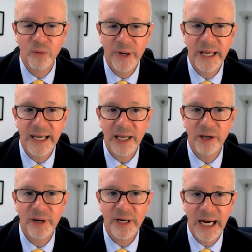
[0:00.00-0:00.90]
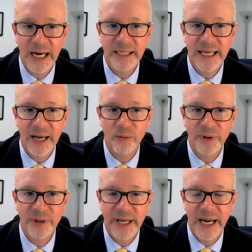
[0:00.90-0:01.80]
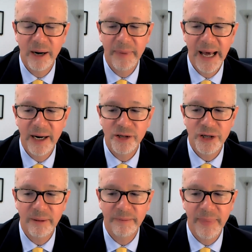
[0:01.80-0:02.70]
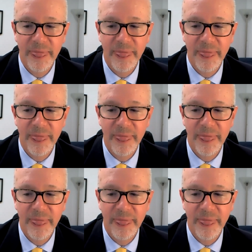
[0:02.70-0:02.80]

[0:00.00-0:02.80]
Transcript: We can get you in contact with the care manager.